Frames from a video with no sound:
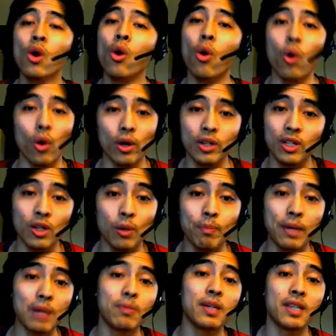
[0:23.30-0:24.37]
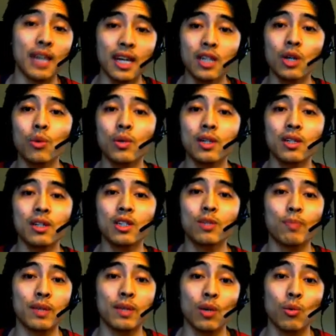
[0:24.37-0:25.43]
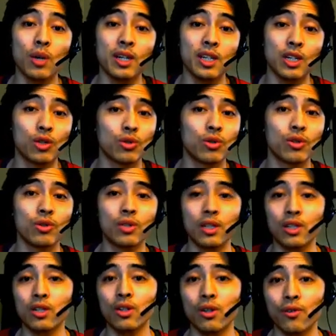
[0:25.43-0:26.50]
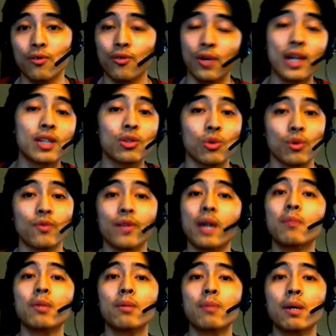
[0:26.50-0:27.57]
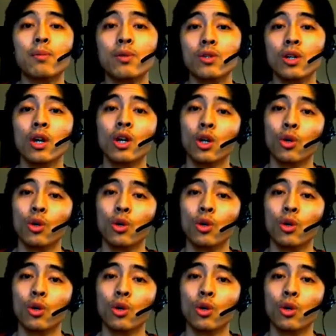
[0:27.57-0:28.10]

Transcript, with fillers: or you know maybe they know what it is but they want to introduce it to their friends or family members